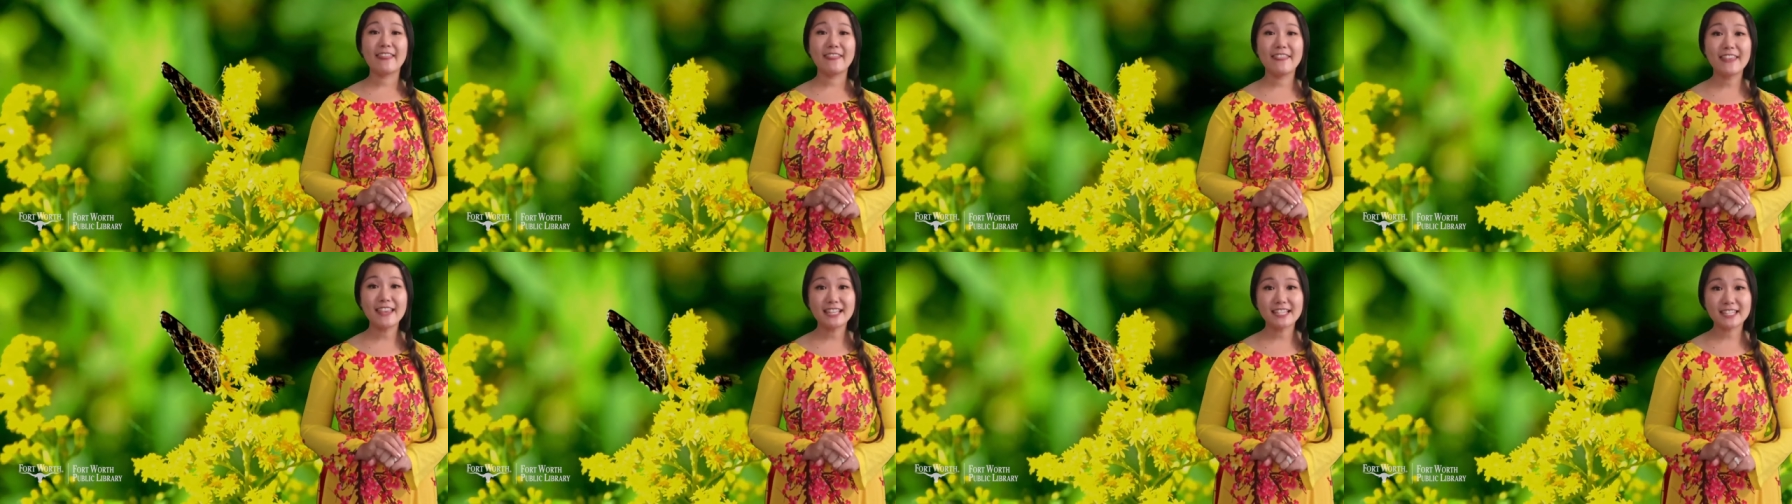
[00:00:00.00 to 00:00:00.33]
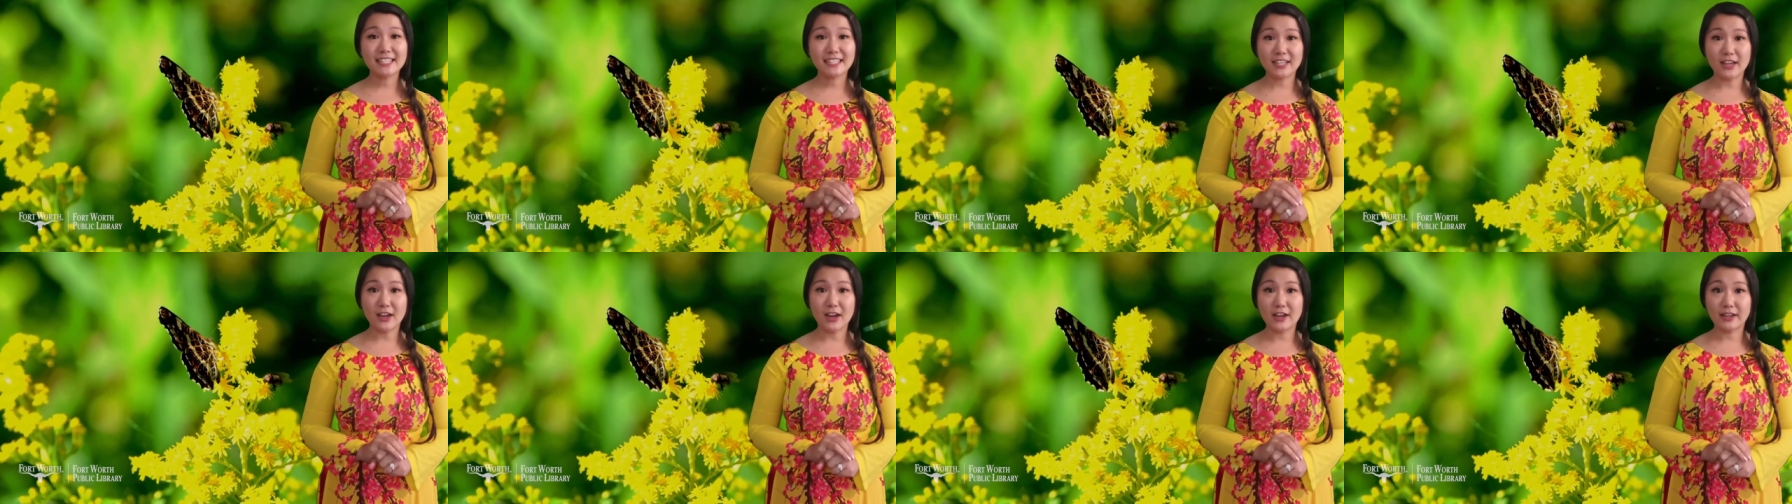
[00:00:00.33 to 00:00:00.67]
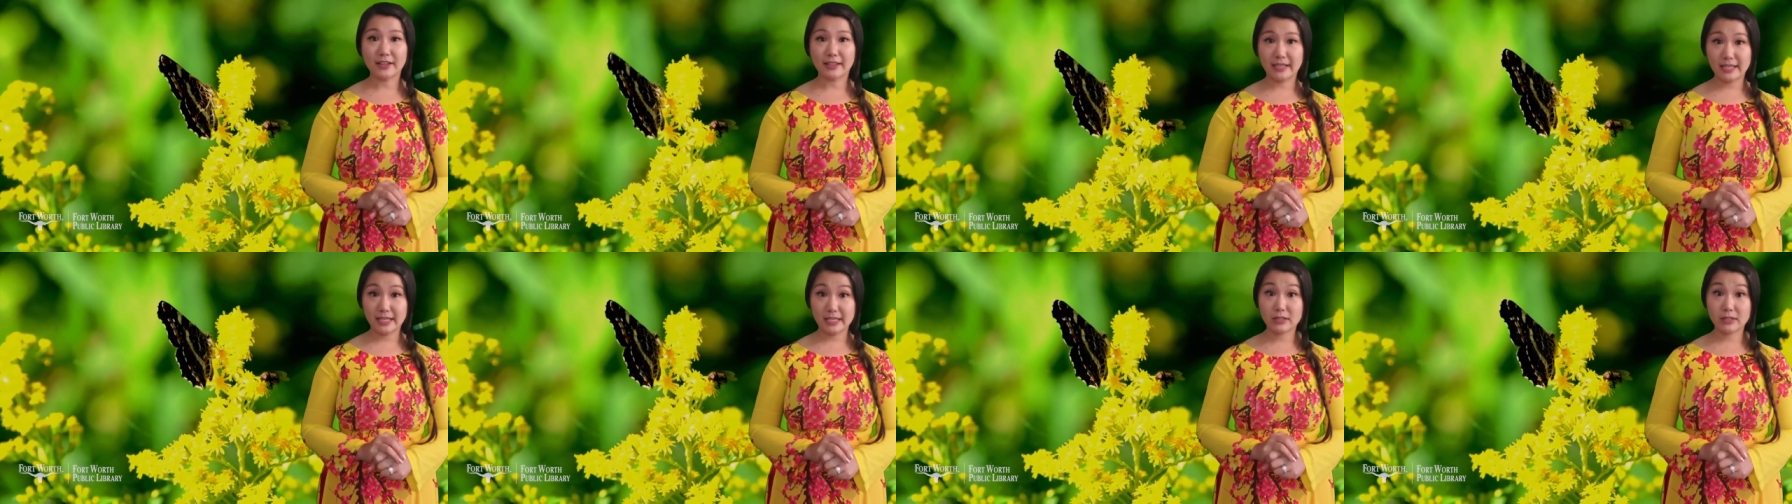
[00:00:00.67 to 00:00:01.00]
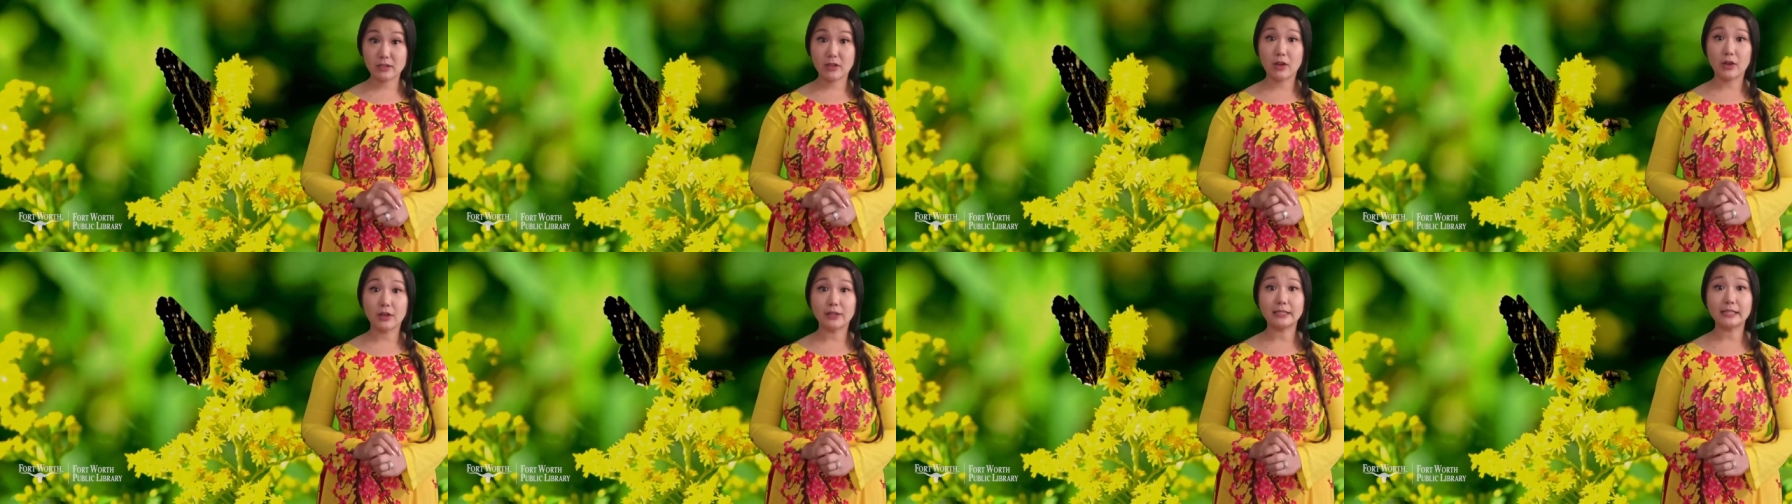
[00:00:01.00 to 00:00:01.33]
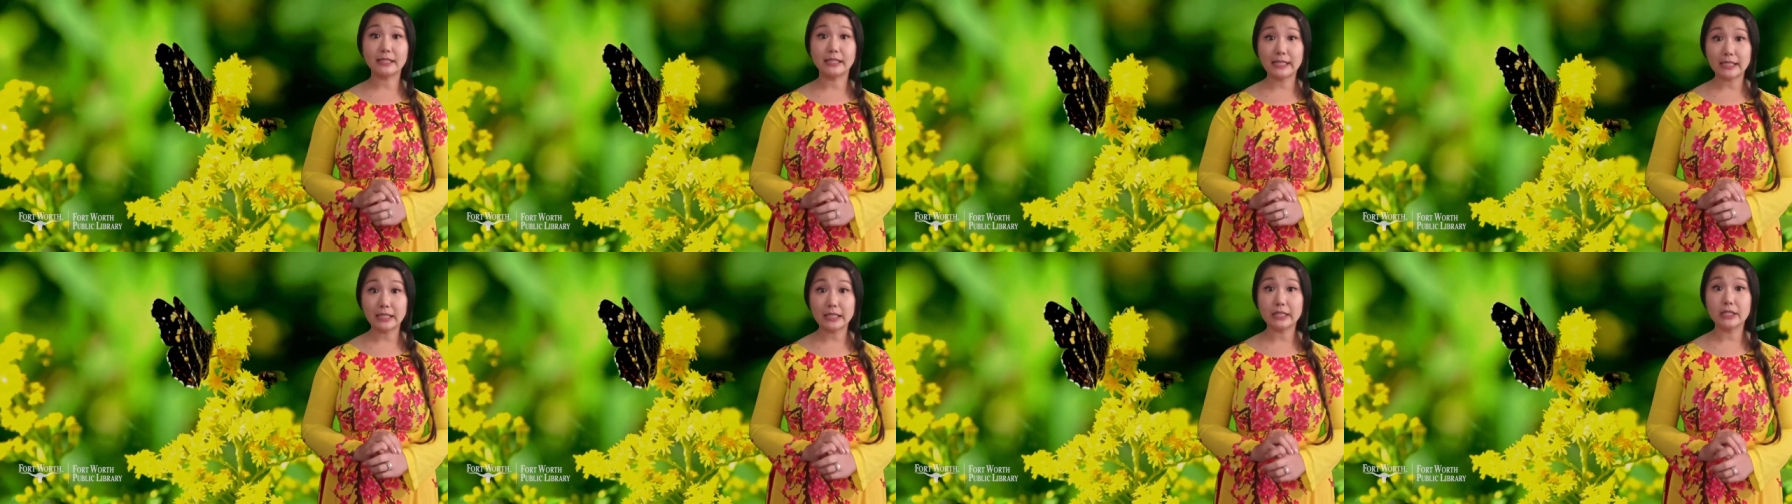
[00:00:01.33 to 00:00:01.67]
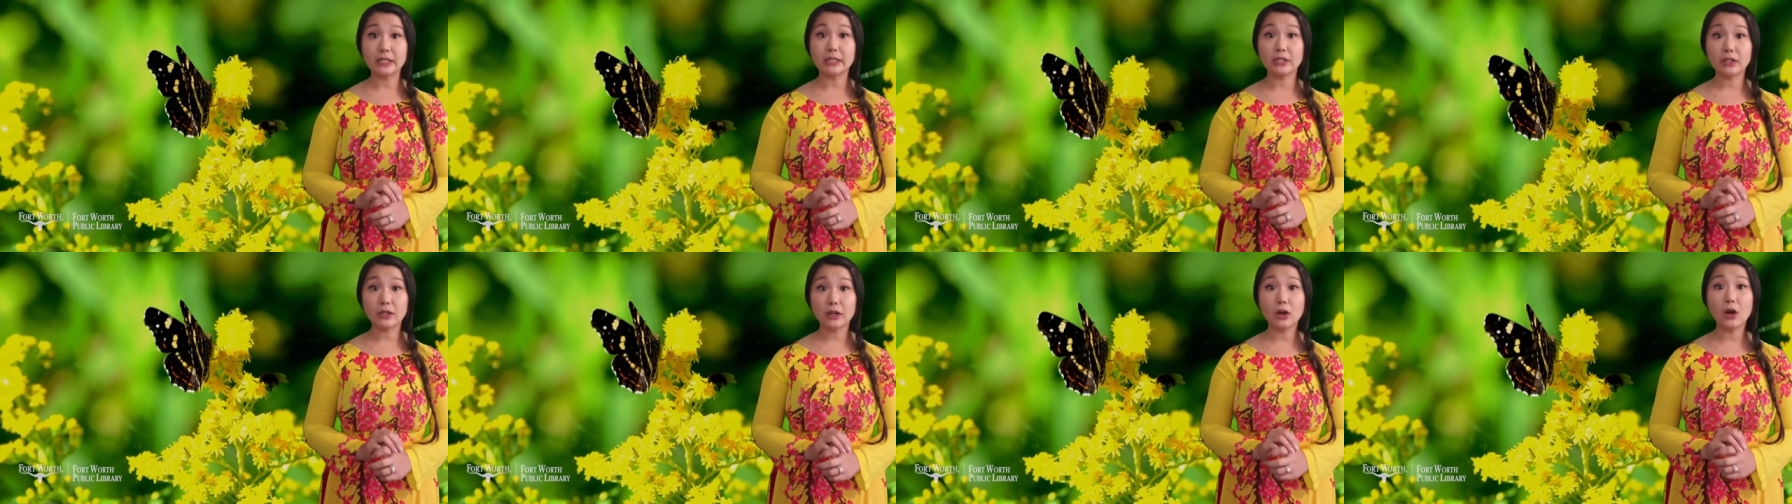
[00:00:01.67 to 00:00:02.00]
This song is called
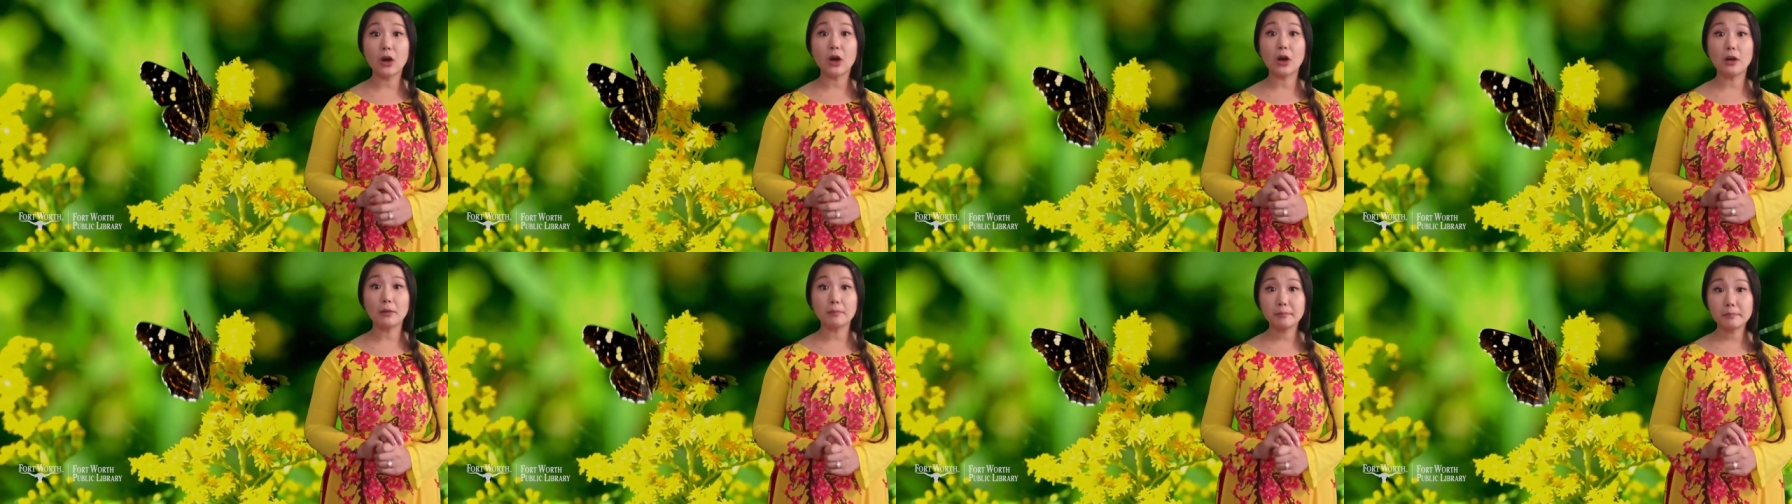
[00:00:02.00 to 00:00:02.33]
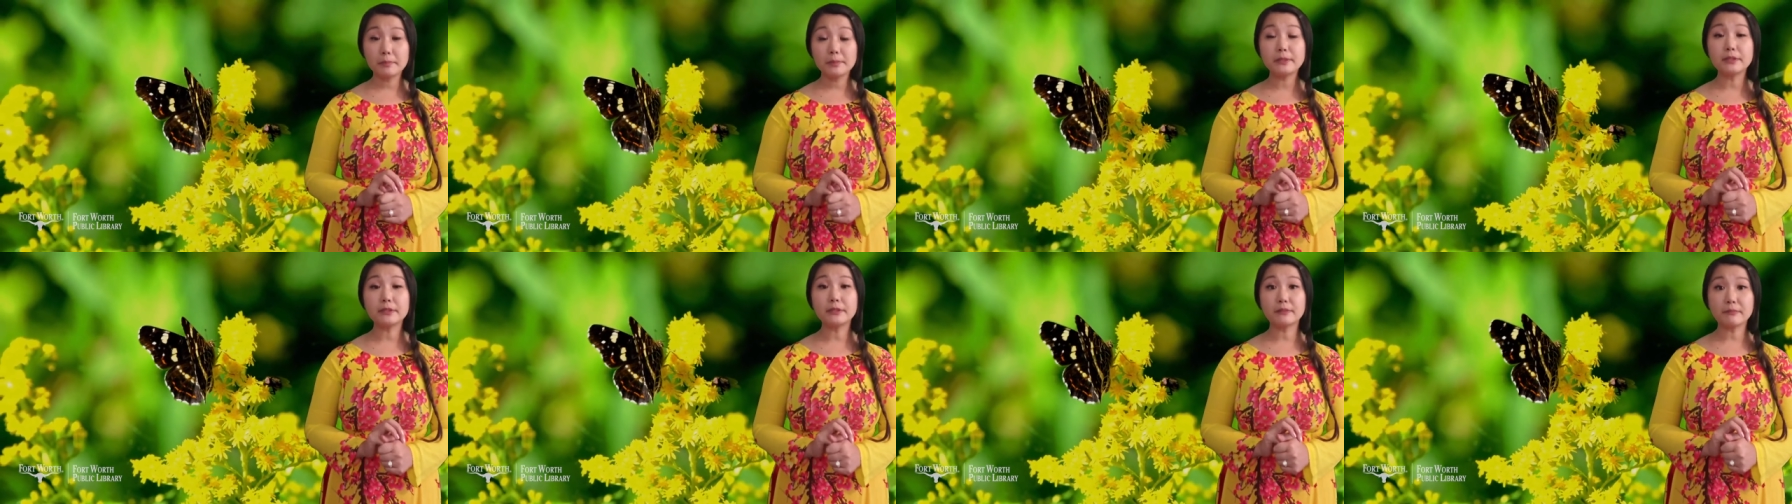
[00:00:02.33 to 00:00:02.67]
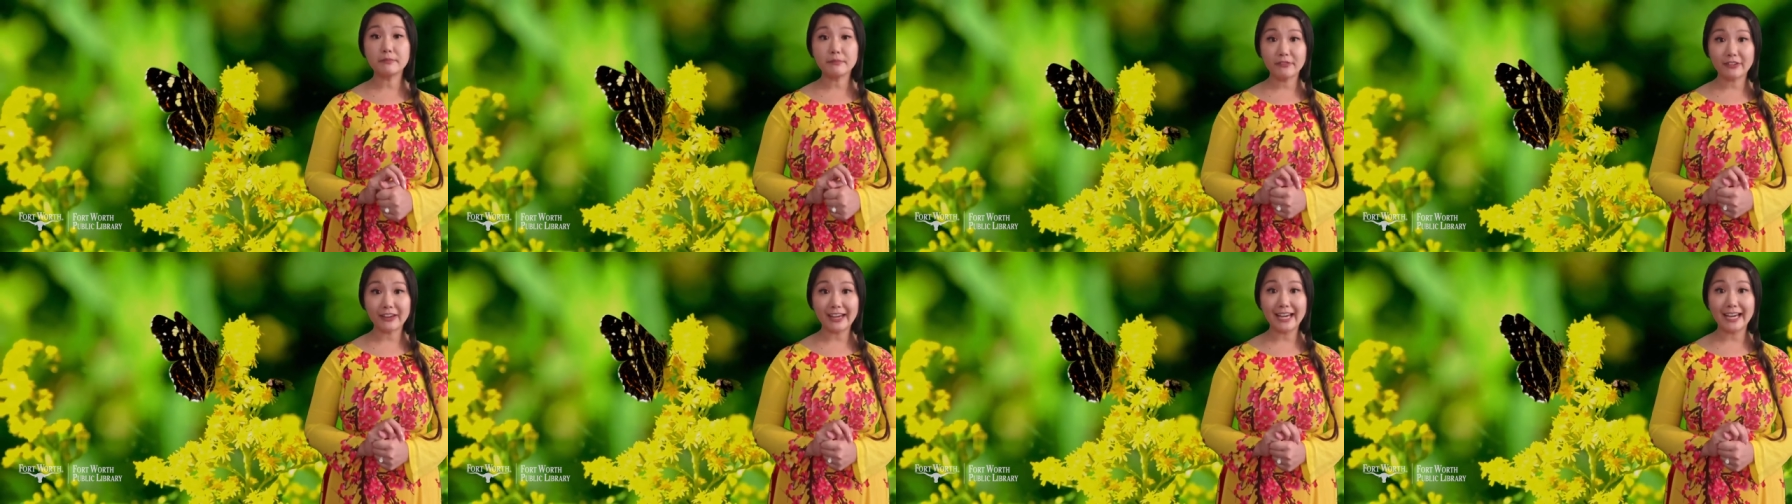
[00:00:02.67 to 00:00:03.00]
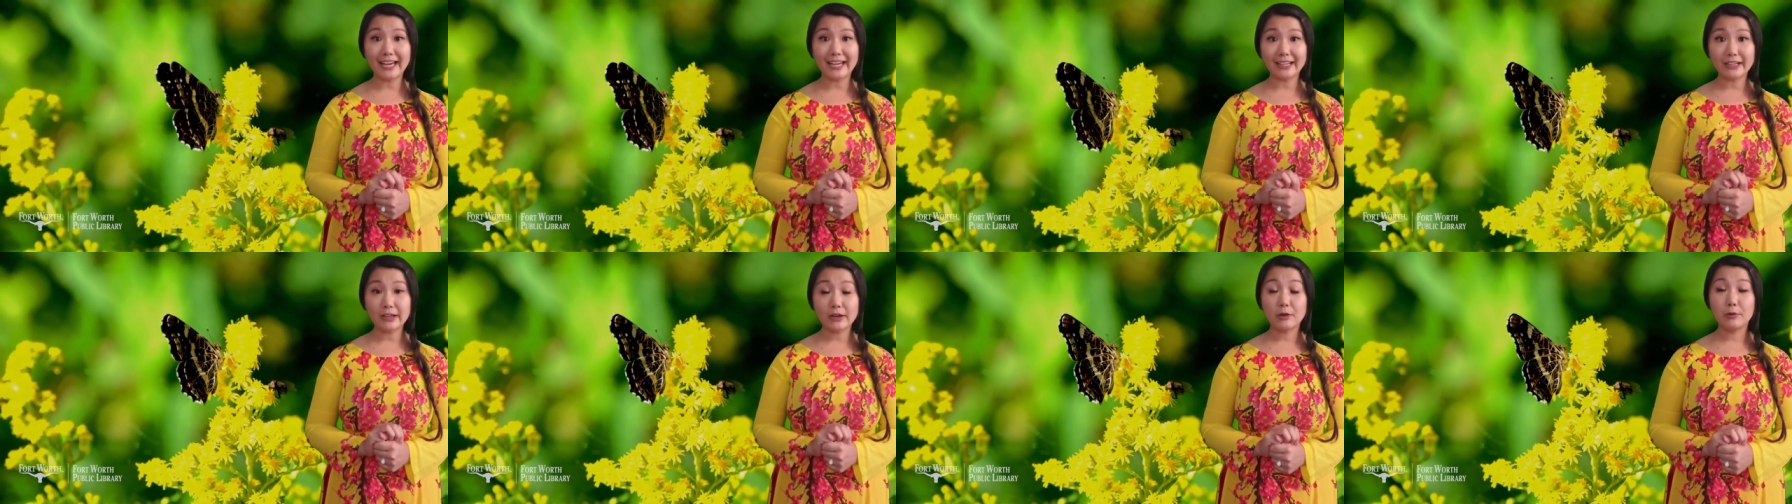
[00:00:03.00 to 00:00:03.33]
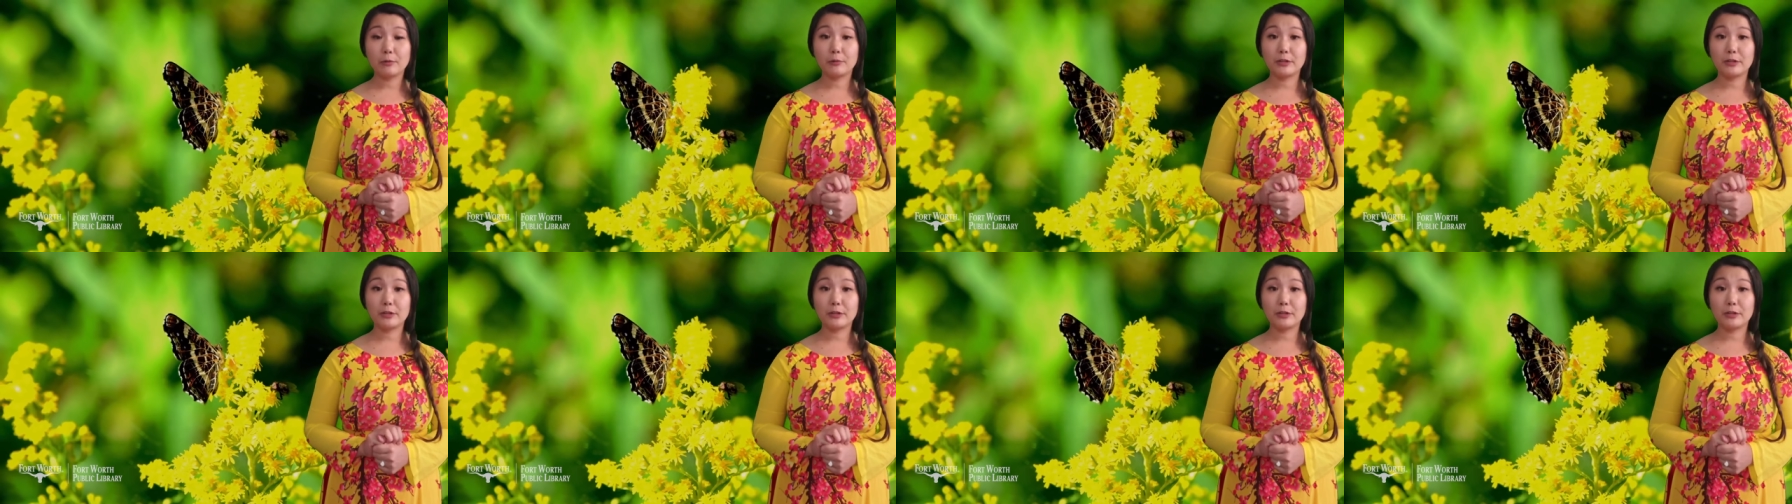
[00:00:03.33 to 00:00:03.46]
Kia Kong Bum Vang,